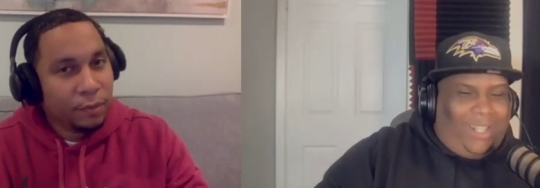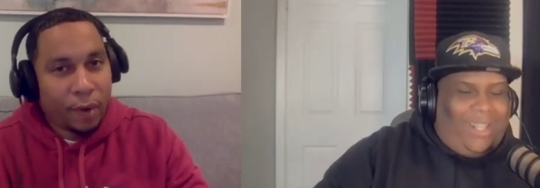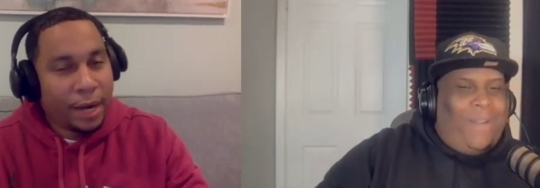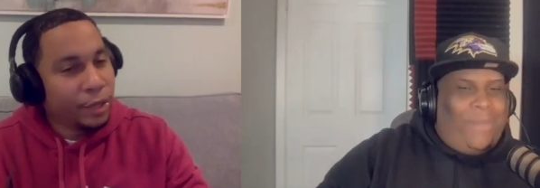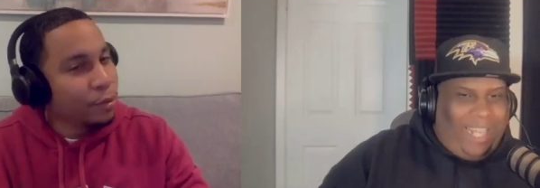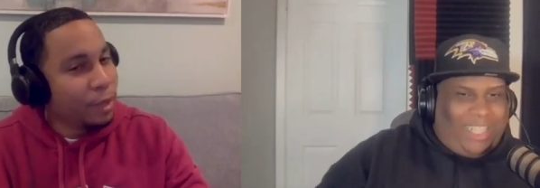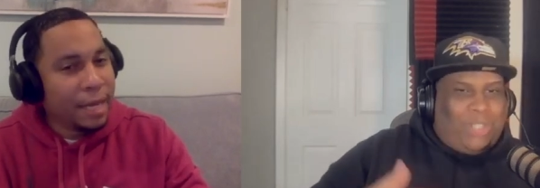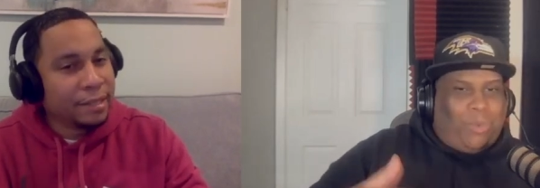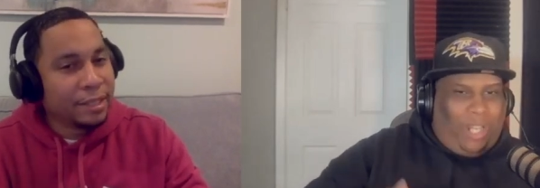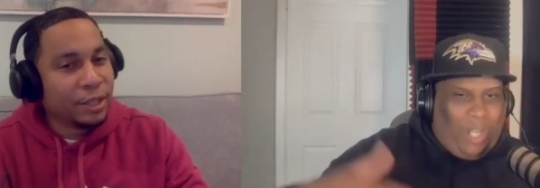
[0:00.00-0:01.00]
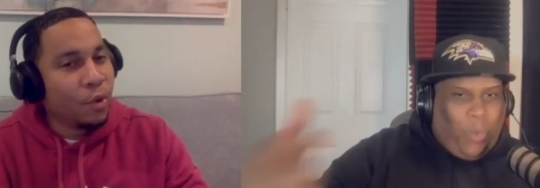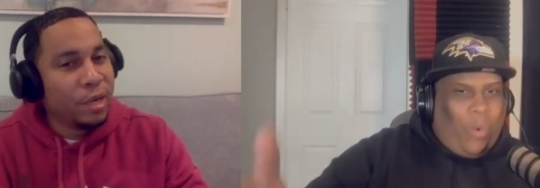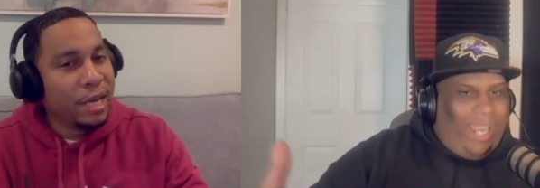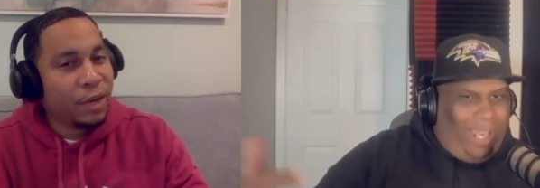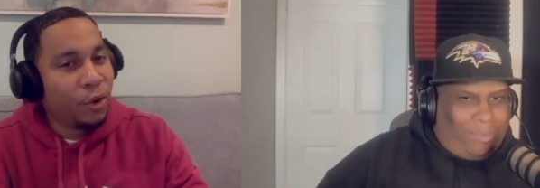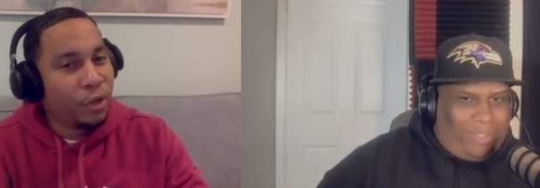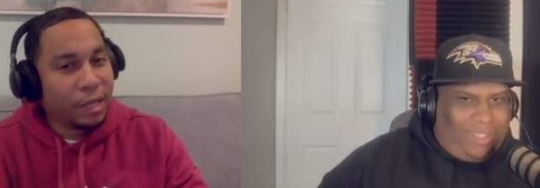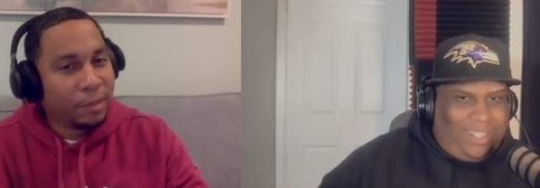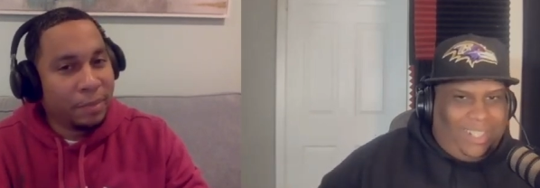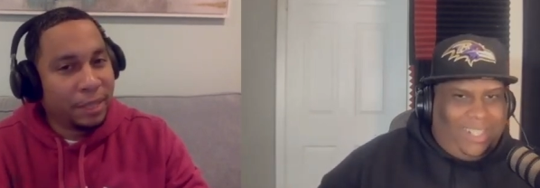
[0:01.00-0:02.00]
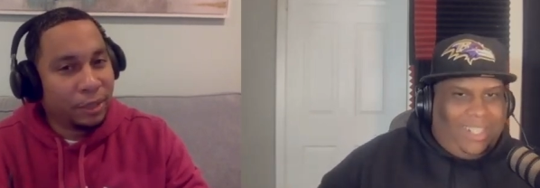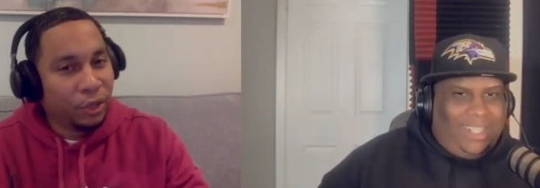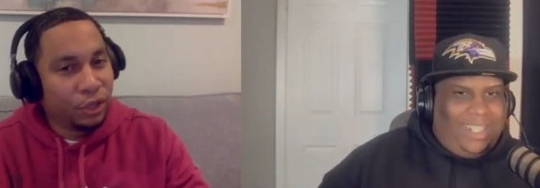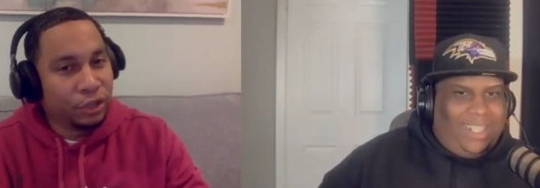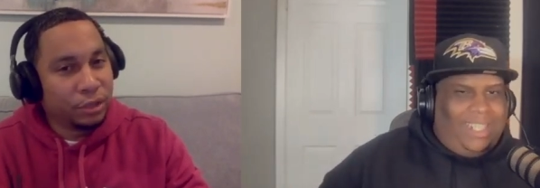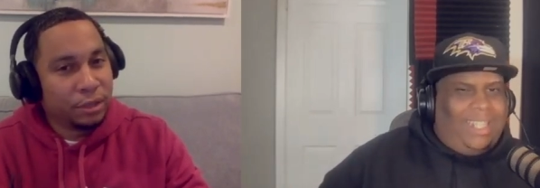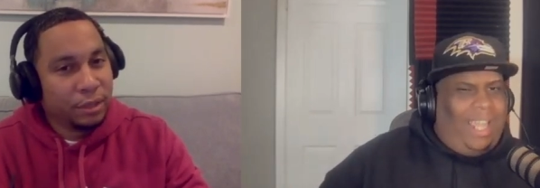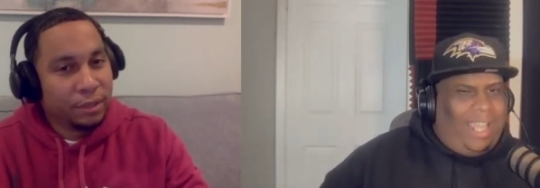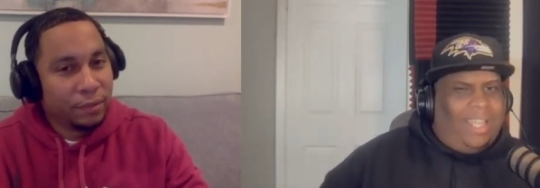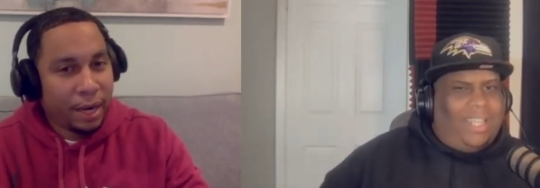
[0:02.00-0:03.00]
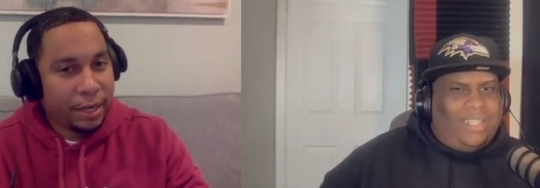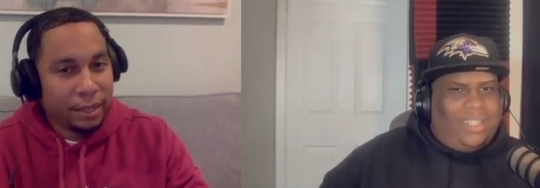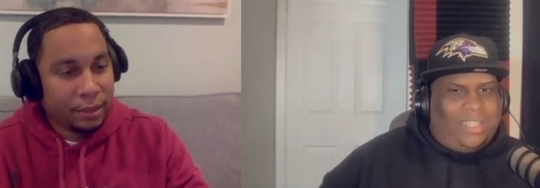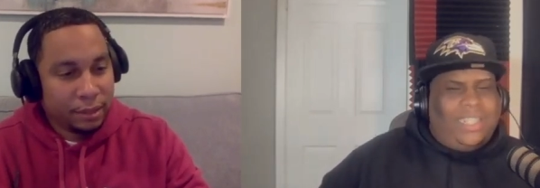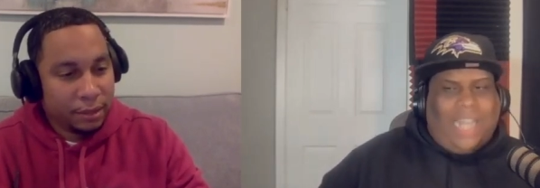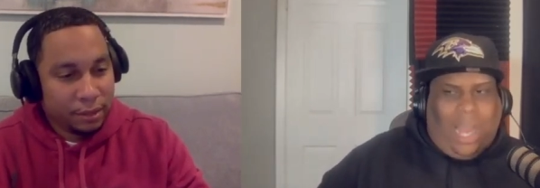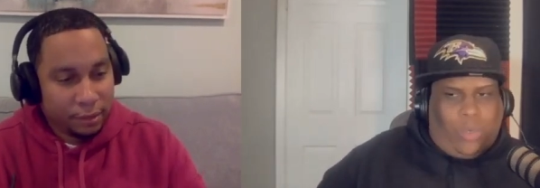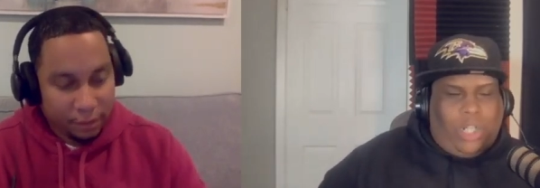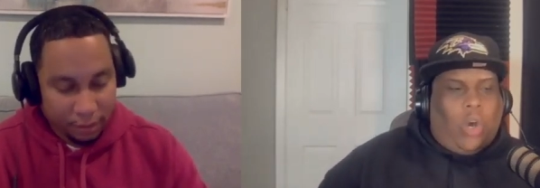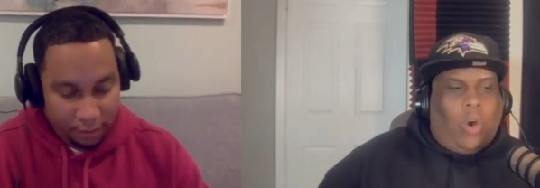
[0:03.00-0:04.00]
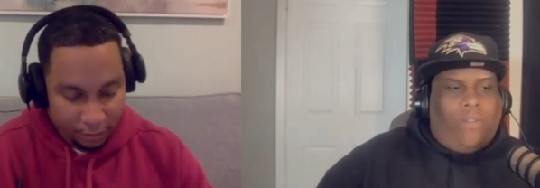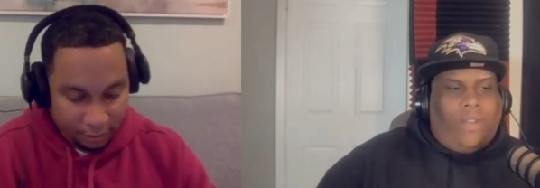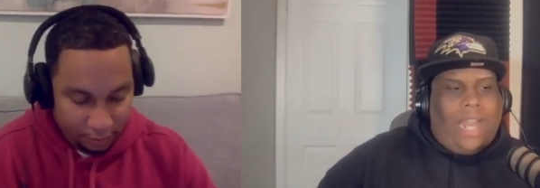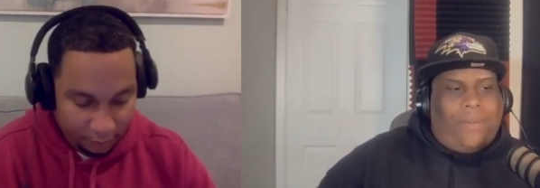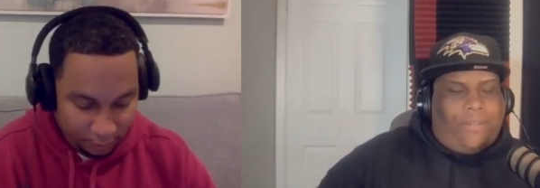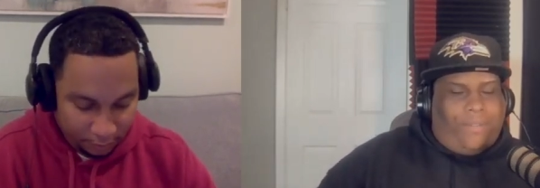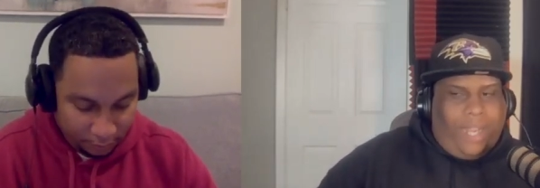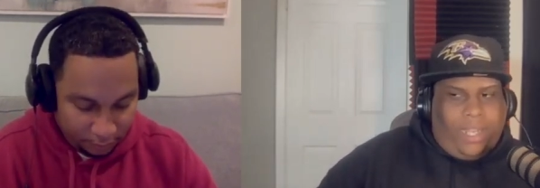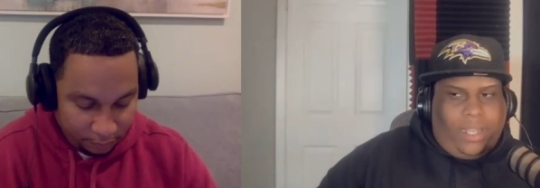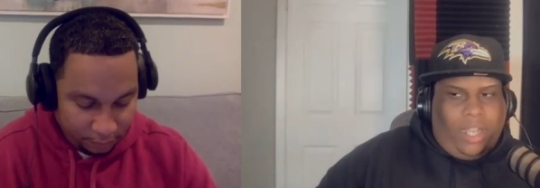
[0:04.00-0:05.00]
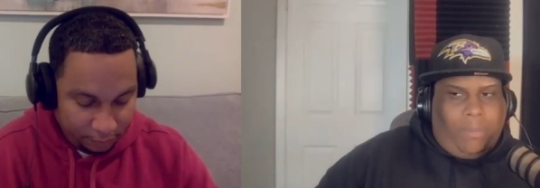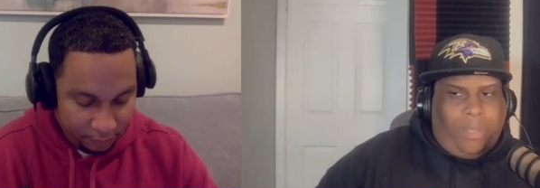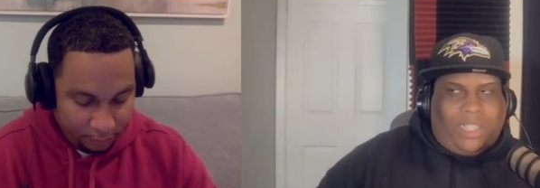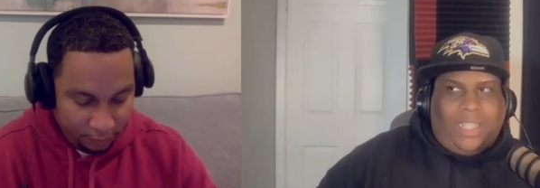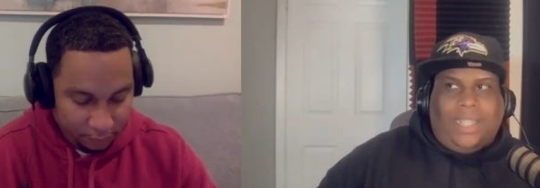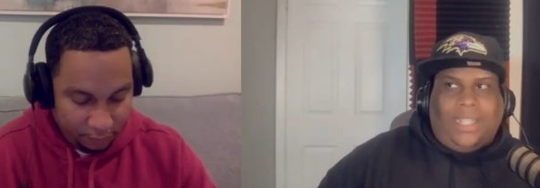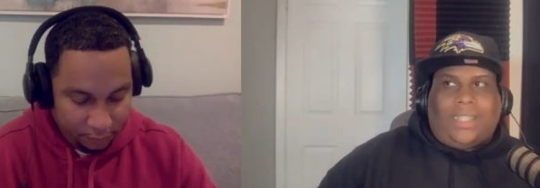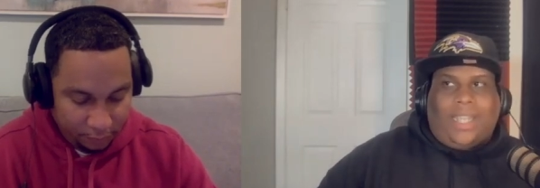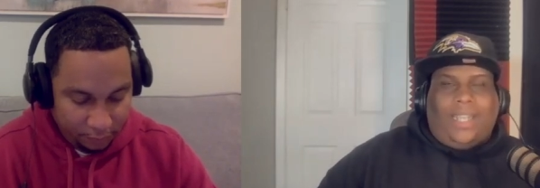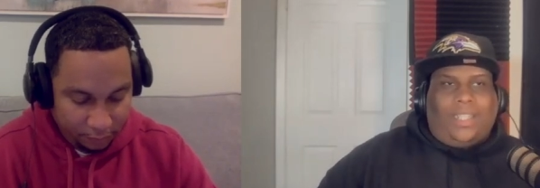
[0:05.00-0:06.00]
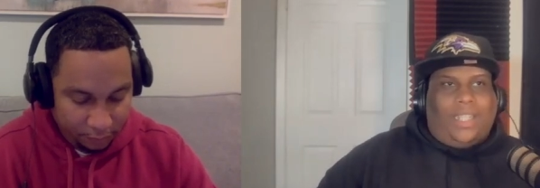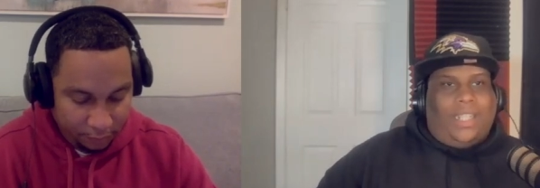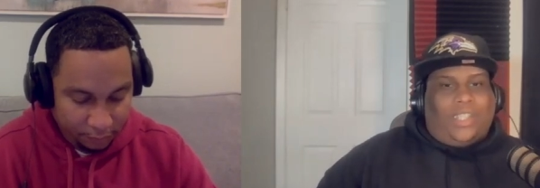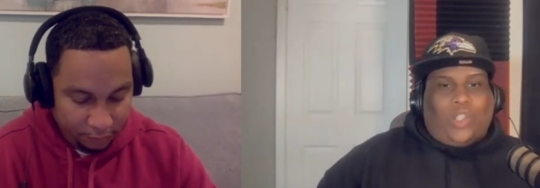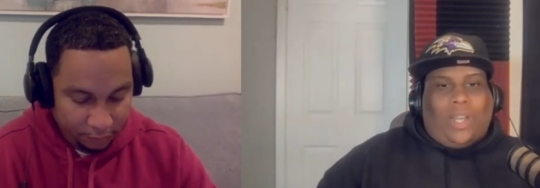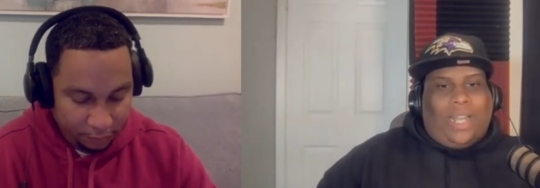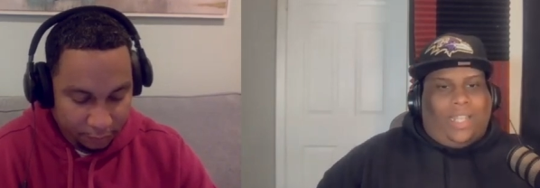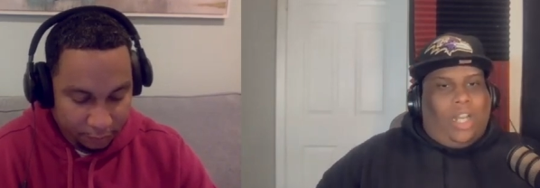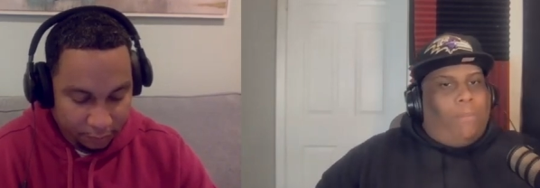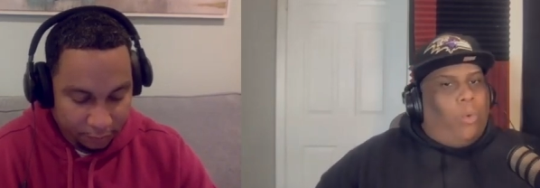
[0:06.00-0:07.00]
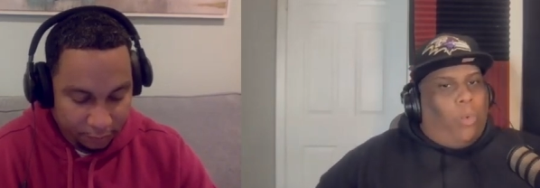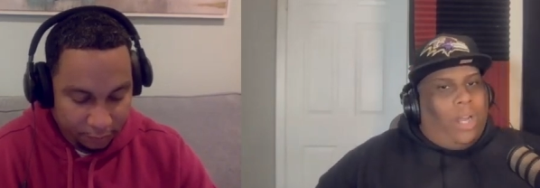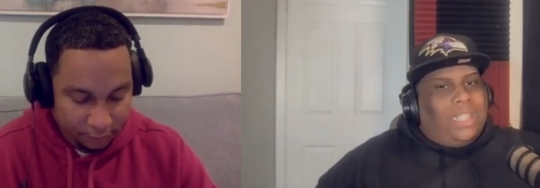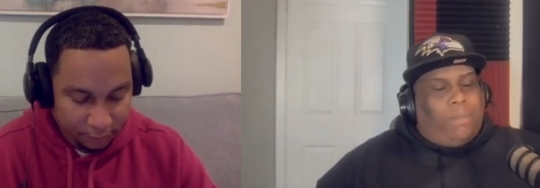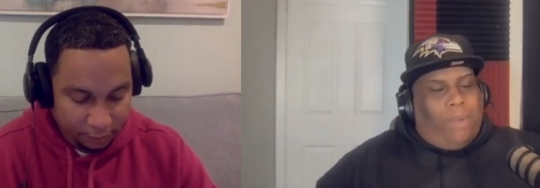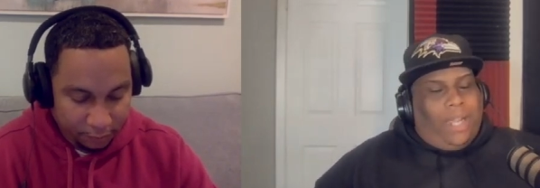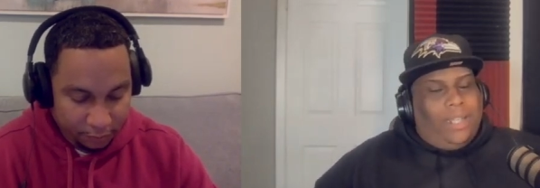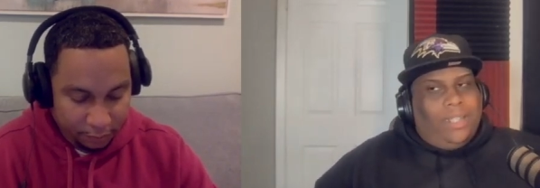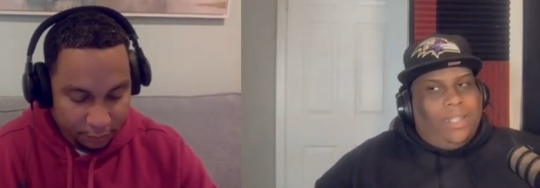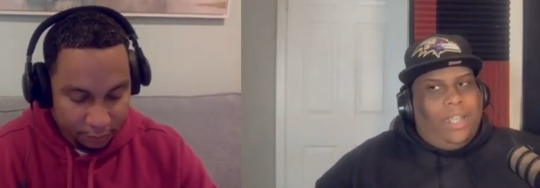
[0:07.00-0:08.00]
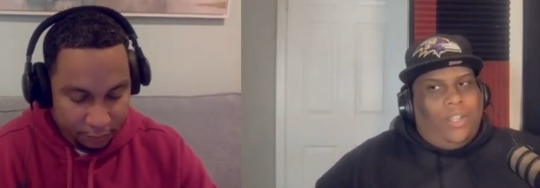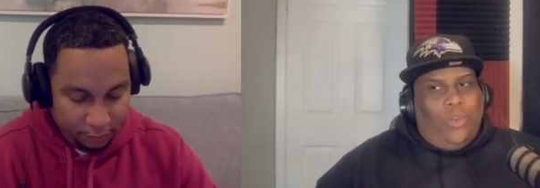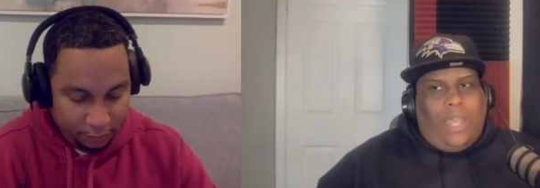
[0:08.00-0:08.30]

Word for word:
Speaker 1: right. You can't just go in there calling out the big dogs.
Speaker 2: Yeah. Right. She said, I want to go over and have a fight, but she didn't say, she didn't start at the number one spot. You